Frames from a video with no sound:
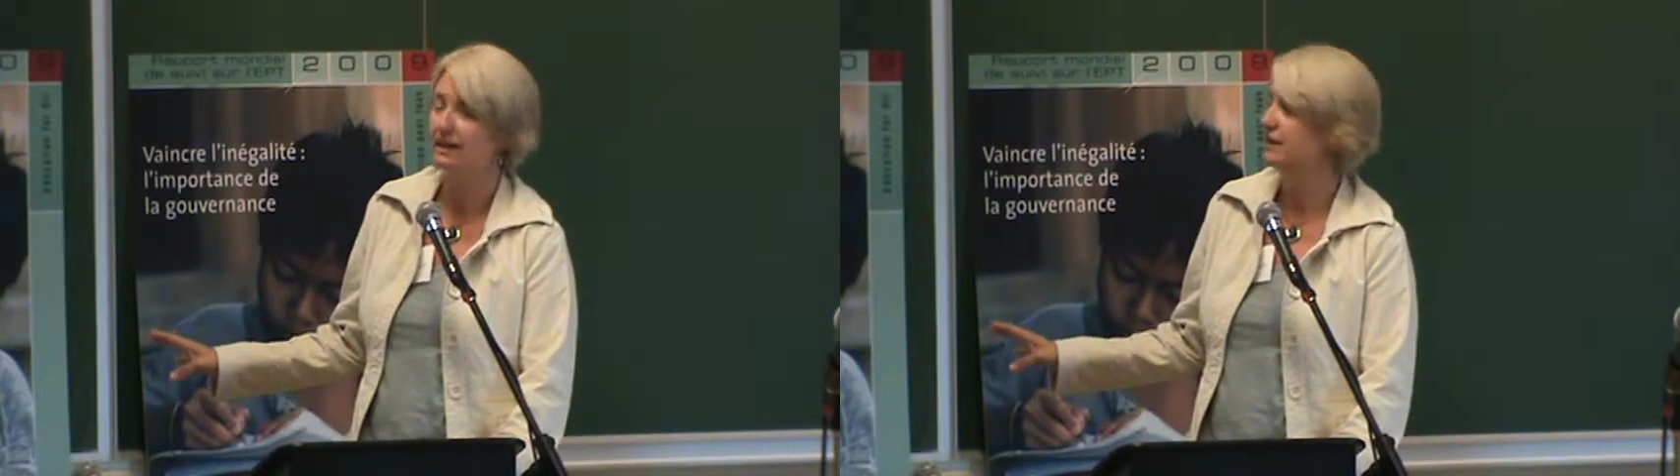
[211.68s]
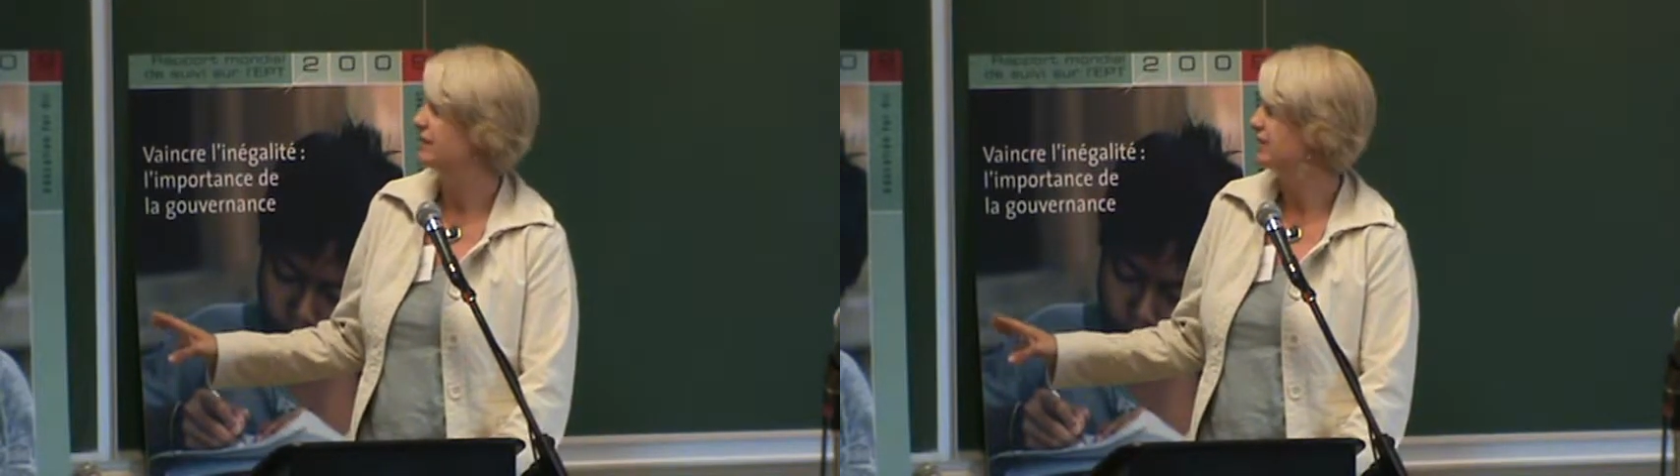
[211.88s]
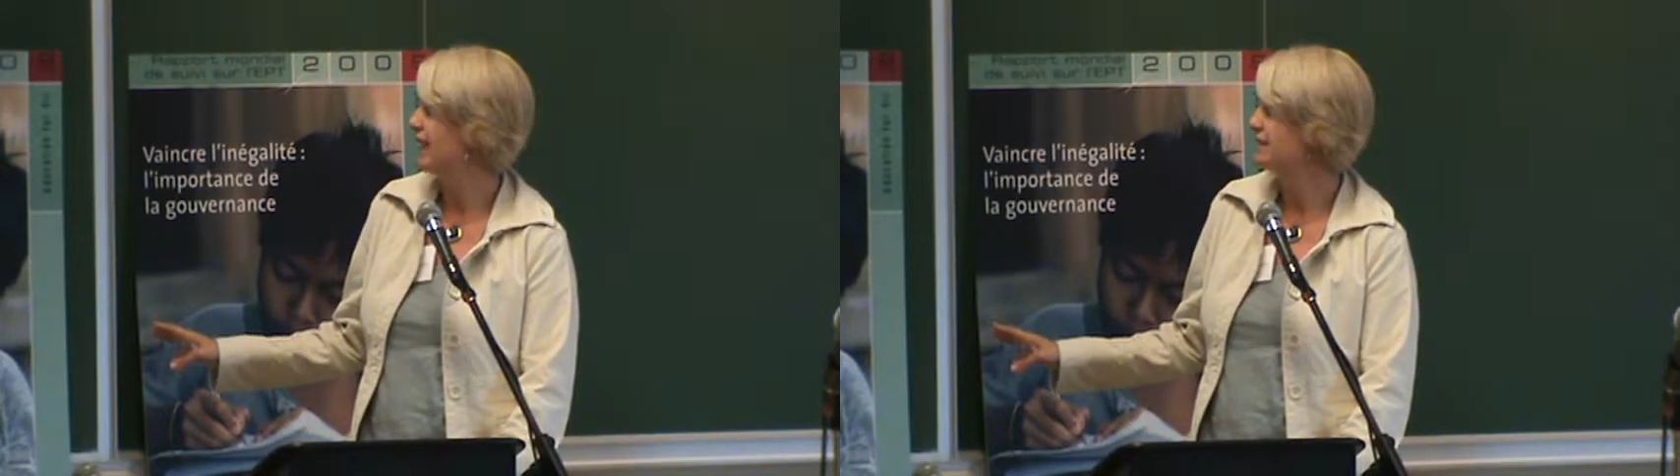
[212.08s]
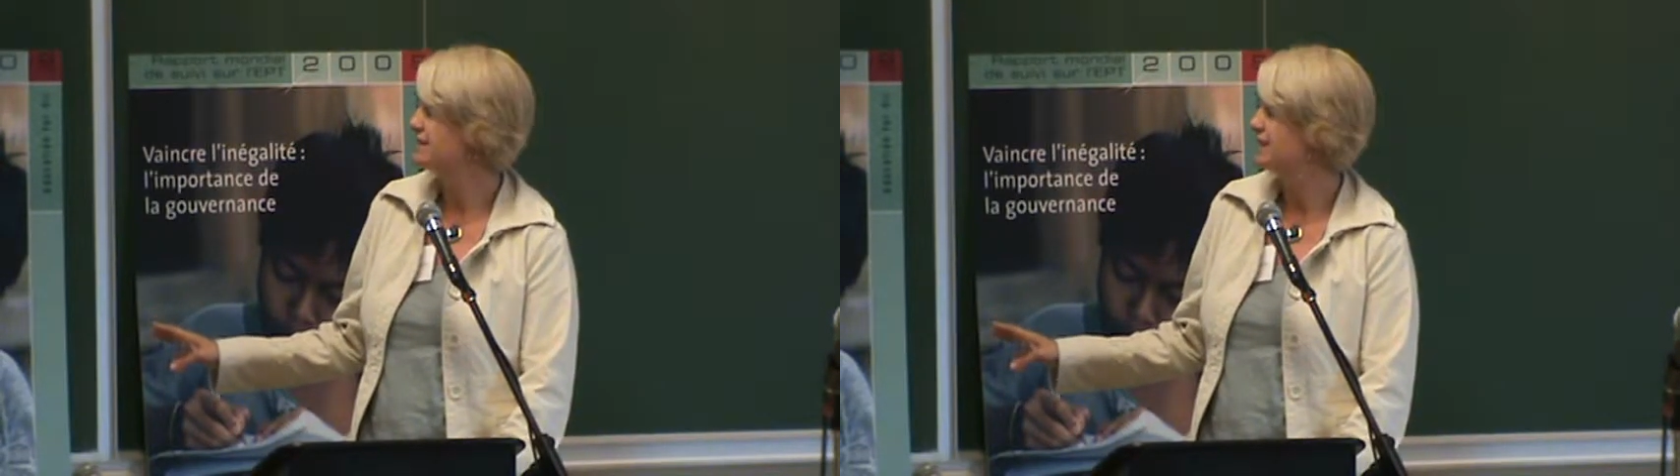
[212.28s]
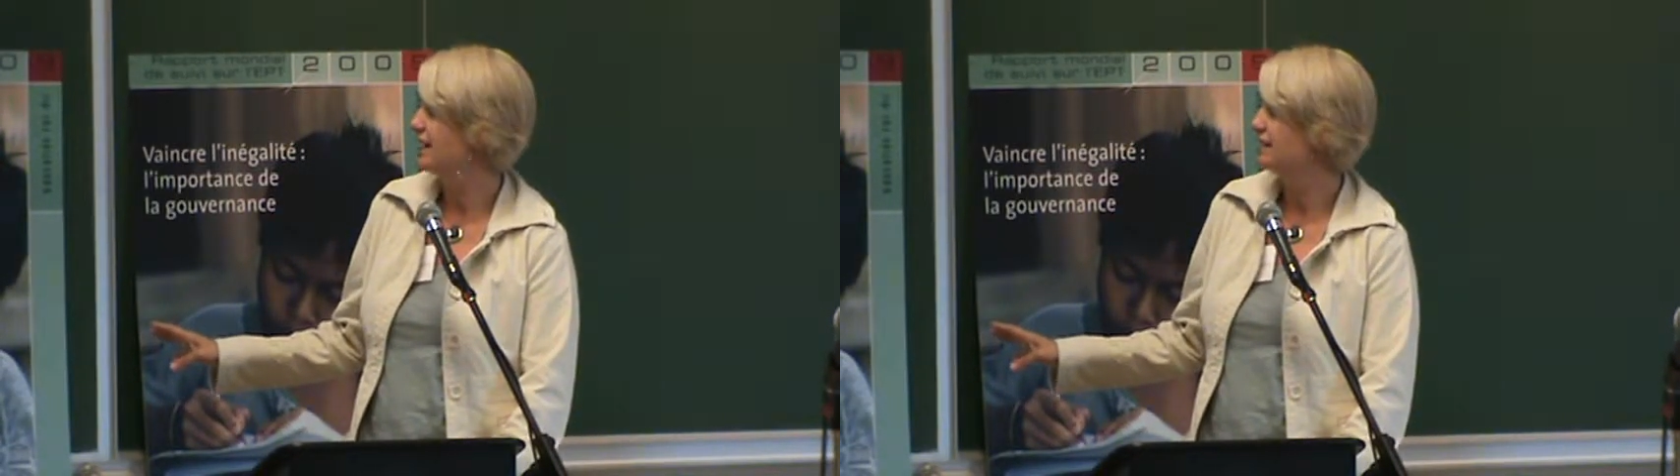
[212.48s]
and
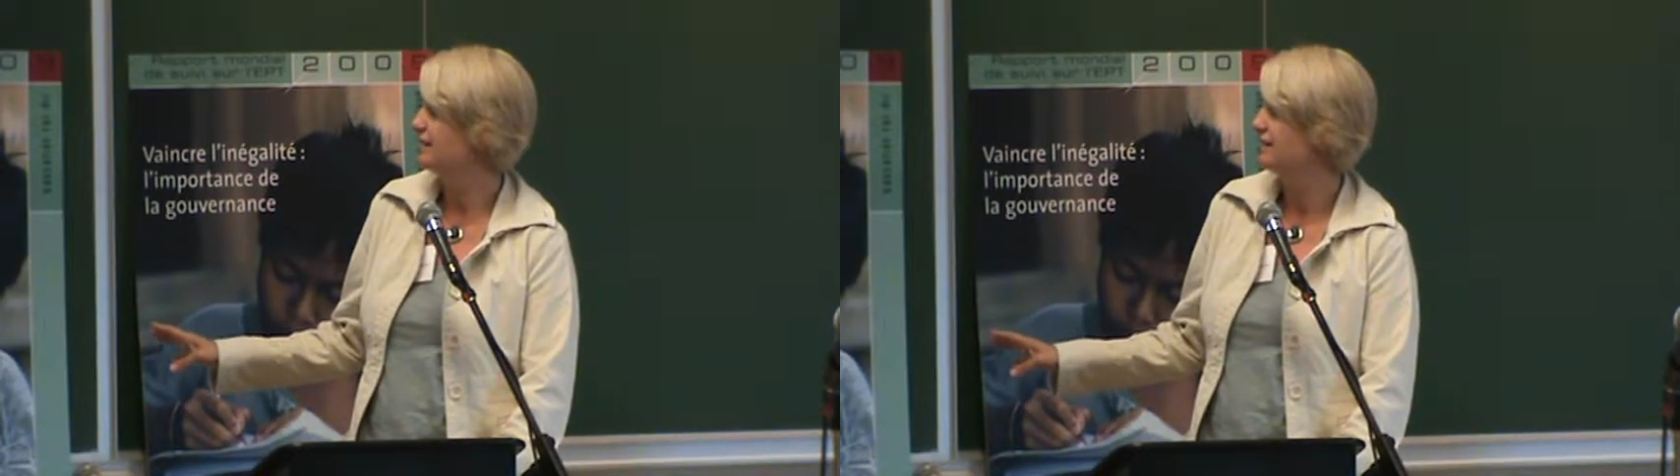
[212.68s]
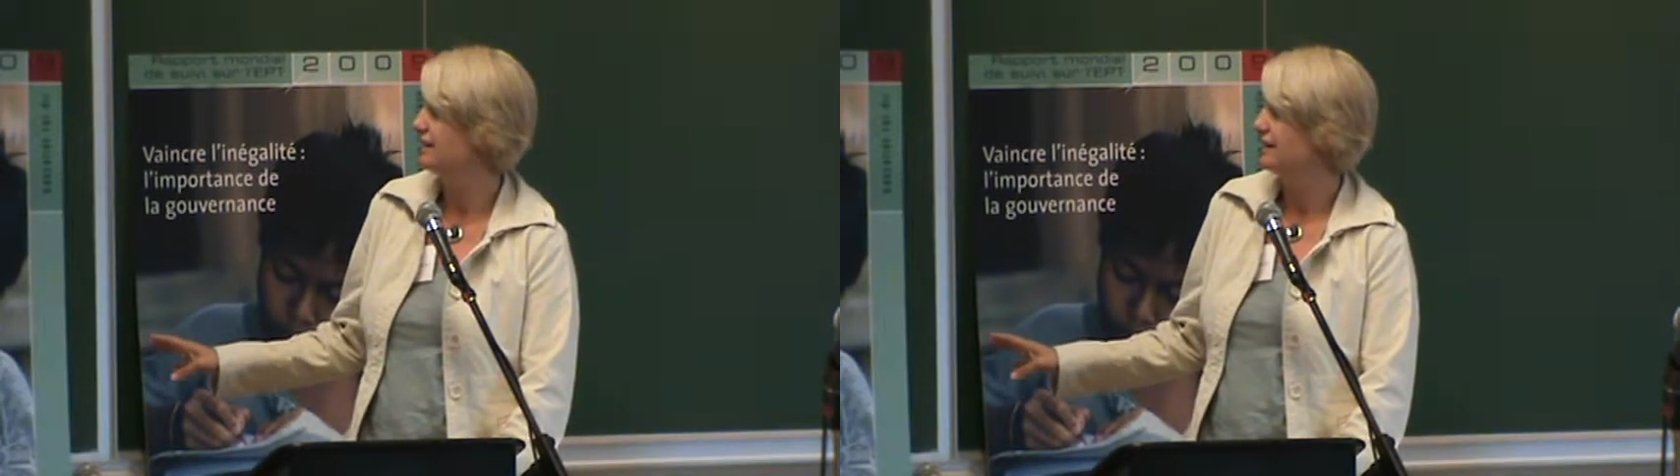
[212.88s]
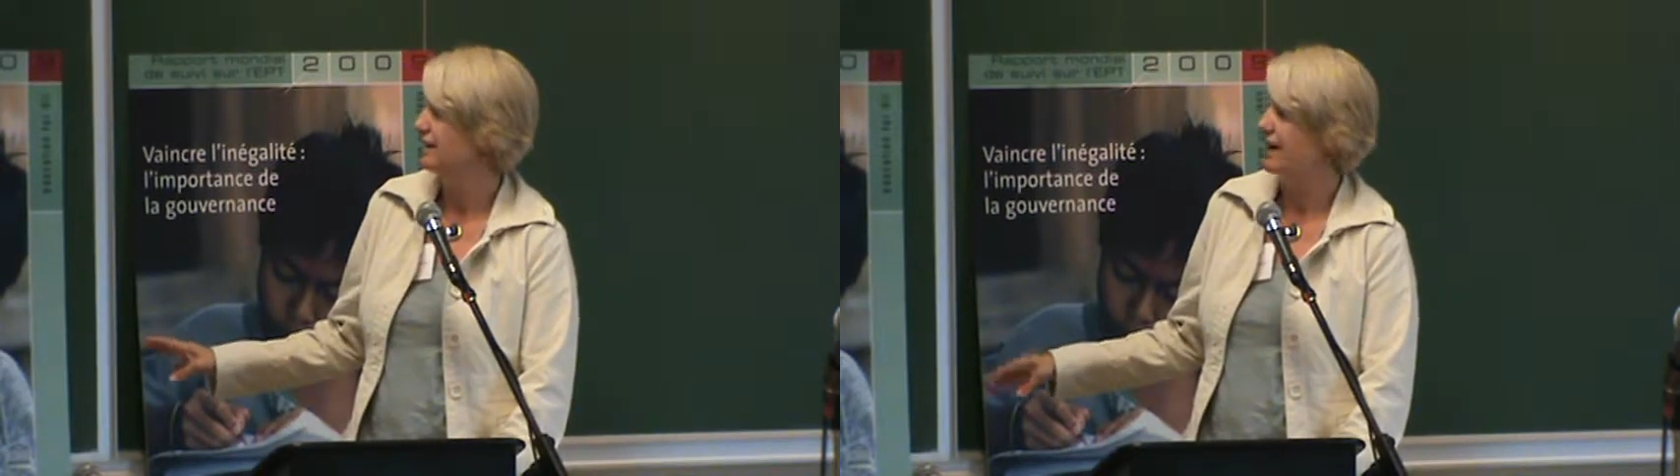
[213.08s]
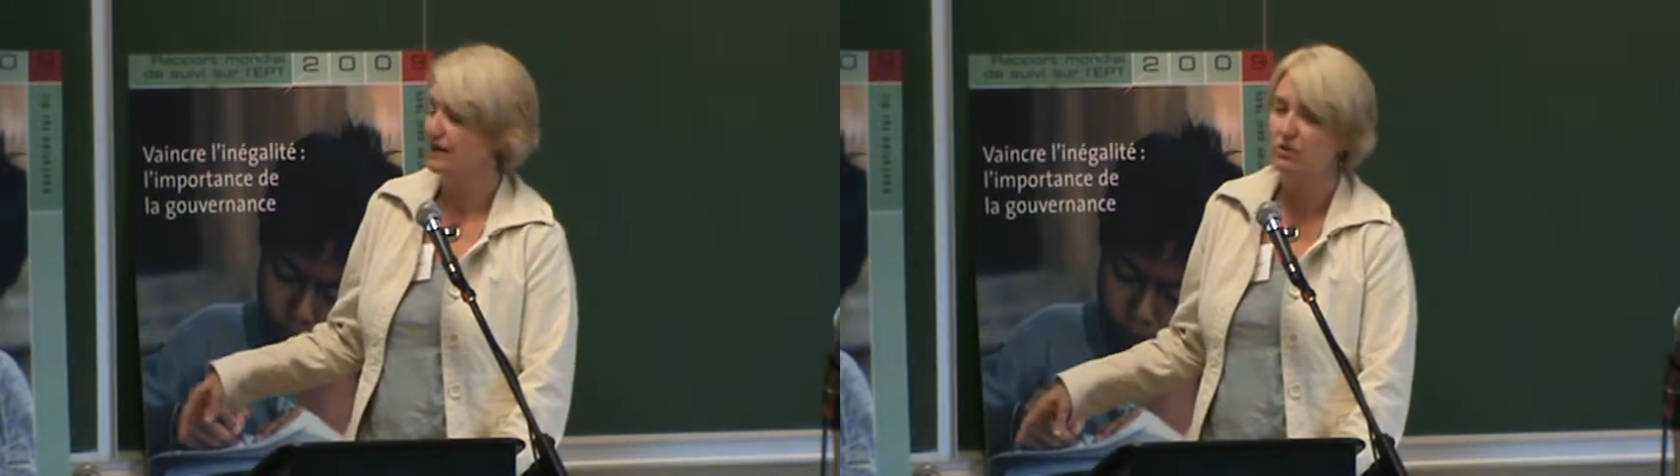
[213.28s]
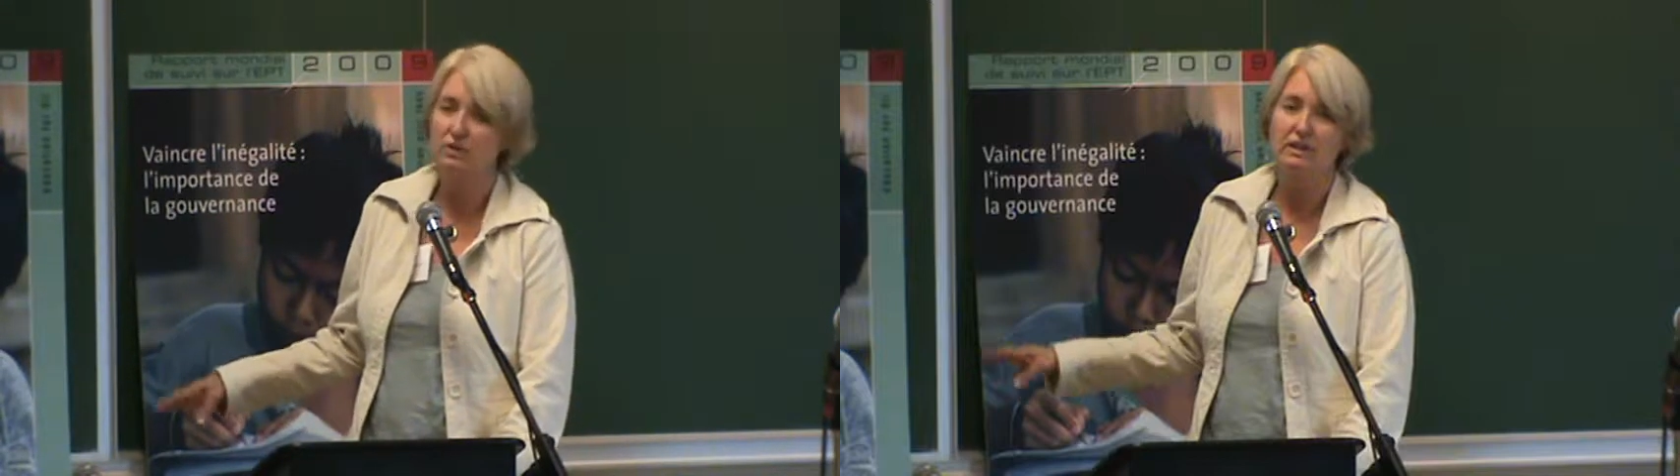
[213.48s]
Afghanistan,
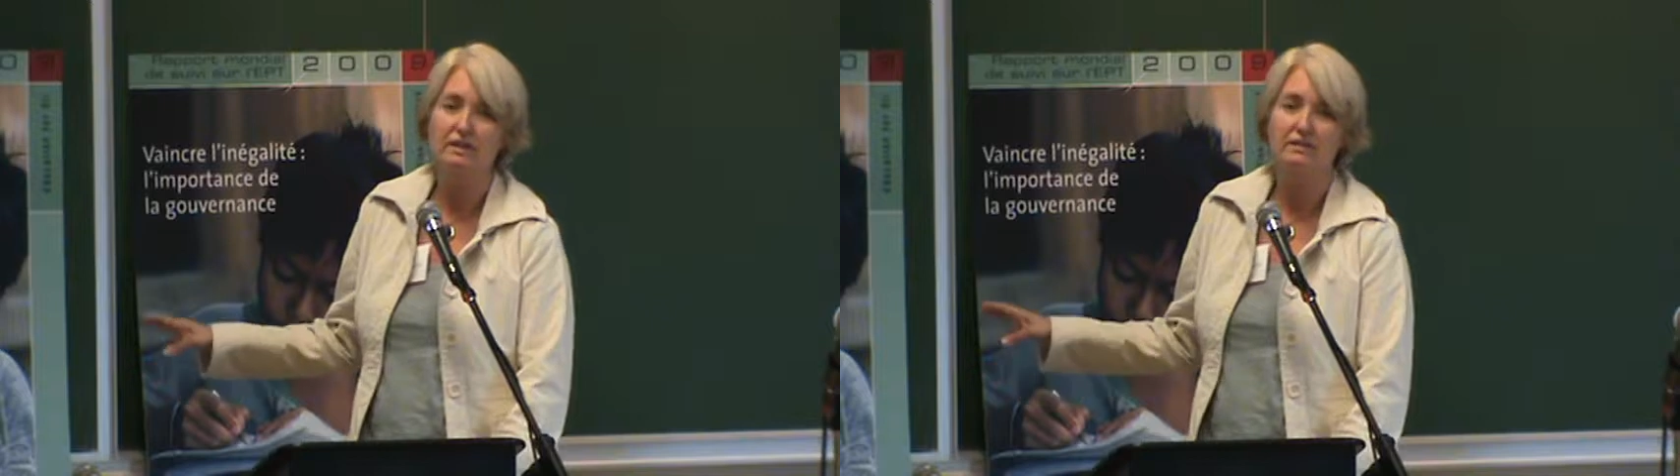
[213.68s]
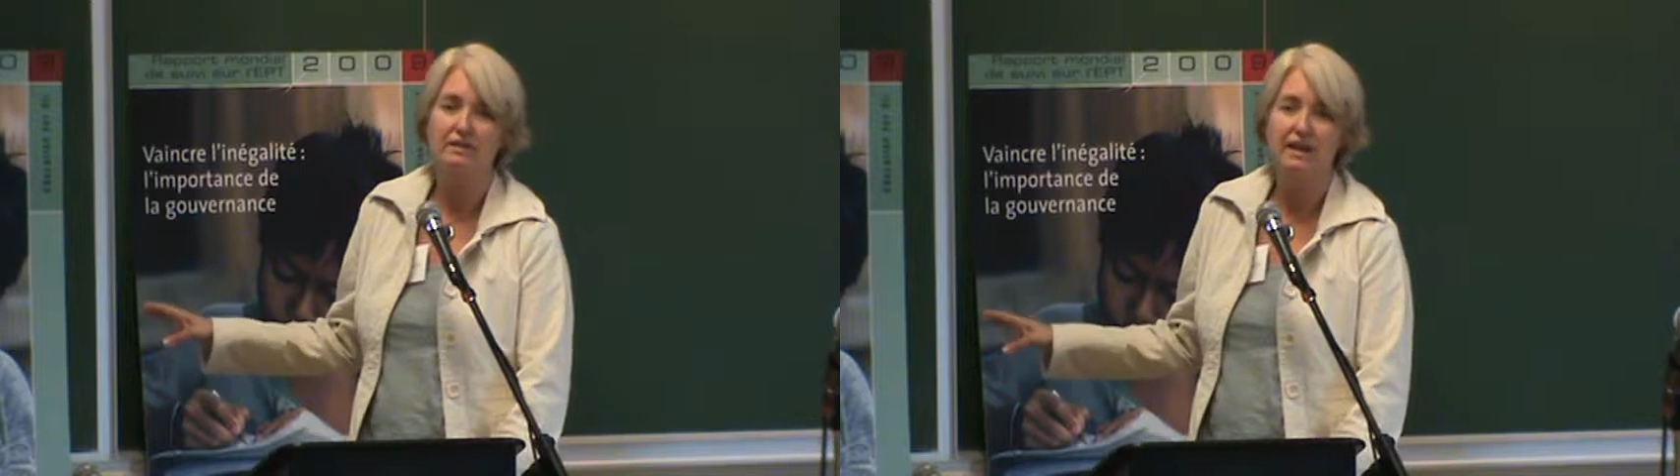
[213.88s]
Angola,